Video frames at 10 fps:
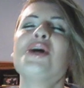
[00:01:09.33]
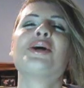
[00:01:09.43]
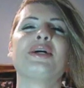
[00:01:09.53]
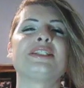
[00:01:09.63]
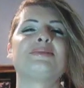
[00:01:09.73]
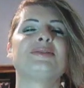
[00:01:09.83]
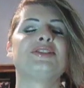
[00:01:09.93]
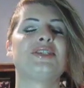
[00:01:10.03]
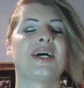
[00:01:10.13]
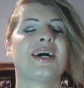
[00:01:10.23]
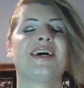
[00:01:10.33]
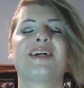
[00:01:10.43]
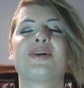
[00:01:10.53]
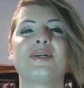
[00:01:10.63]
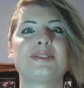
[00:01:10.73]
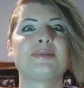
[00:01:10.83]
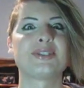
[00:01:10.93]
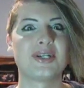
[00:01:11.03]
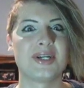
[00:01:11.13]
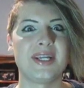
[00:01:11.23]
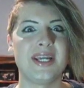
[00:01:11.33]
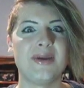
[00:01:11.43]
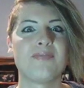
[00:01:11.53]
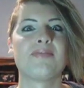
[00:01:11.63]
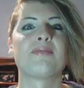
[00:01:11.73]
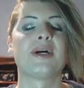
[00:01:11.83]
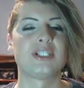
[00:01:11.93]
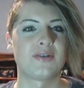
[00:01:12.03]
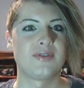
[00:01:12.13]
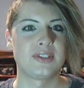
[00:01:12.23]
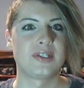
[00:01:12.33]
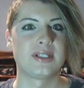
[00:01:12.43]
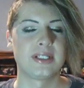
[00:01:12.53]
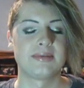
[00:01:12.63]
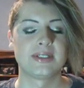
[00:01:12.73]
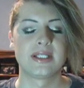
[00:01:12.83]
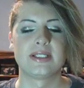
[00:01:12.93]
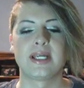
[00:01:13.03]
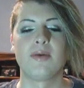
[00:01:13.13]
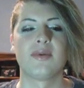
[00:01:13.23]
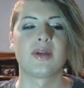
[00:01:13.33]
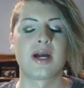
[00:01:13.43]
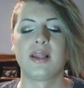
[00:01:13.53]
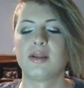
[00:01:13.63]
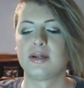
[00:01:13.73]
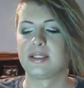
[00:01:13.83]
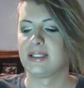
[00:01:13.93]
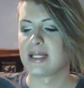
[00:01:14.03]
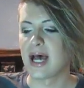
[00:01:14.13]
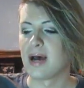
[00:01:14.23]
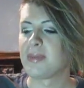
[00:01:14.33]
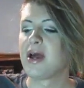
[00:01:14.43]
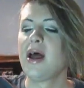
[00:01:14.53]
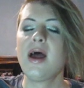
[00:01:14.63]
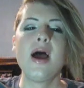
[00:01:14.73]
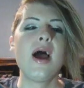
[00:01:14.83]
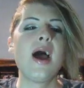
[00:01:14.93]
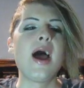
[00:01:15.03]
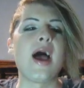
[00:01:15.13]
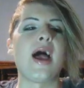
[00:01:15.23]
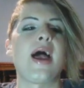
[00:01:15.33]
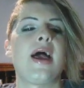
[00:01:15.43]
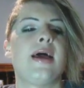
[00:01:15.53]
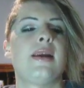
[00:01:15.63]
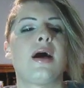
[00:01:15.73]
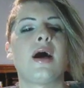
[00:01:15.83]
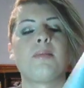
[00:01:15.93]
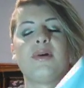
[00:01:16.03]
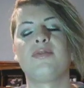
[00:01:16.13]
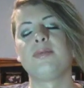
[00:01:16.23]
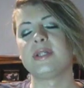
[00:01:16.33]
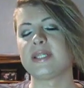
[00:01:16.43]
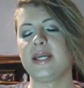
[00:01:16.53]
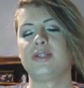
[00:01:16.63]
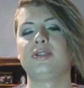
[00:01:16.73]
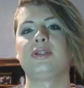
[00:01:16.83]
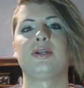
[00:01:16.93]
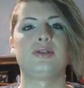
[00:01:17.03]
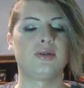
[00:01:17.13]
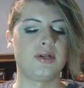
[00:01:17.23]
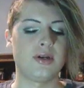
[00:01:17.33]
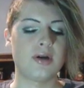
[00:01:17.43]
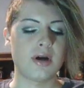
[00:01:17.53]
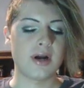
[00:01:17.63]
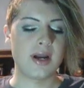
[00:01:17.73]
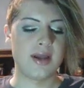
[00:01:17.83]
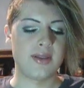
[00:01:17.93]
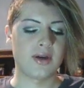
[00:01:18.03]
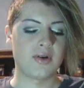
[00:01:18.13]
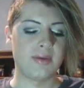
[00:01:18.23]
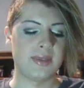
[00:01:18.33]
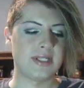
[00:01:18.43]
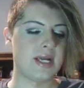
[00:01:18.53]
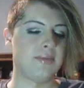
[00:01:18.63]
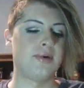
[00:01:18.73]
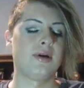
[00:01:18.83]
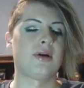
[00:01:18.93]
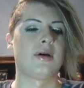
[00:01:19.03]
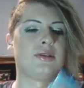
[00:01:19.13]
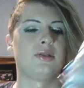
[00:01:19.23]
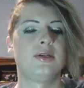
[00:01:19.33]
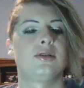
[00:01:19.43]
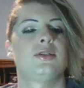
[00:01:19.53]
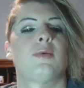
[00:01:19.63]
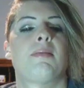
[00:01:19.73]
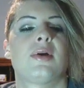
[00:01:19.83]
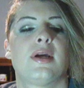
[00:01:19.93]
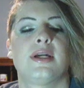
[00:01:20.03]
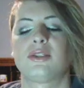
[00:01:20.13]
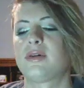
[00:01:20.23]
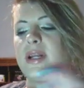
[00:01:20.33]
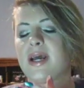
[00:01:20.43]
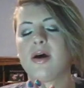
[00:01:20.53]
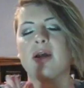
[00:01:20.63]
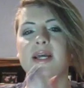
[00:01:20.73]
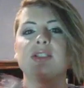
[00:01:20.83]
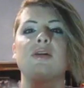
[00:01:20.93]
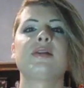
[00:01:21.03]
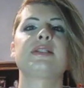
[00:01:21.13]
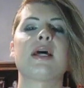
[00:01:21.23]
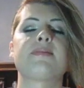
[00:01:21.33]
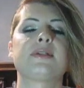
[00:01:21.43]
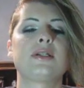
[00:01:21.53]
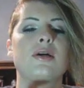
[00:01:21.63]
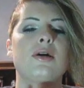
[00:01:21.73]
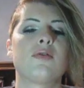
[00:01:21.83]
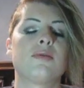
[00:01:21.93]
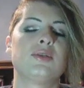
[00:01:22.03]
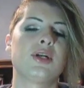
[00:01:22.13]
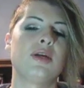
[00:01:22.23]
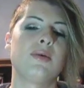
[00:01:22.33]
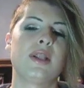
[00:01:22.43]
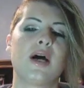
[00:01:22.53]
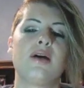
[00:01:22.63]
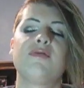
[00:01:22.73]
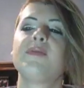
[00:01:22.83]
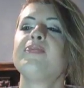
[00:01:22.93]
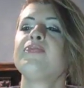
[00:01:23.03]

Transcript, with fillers: Christmas, uh, Christmas Cookie by Jeffree Star's lipstick of the day with the cotton gloss on top. And um, perfume of the day is just Couture and then cream of the day I'm putting on to the Dolce Remo Kiss right now. Okay, so this episode from Turkey with Love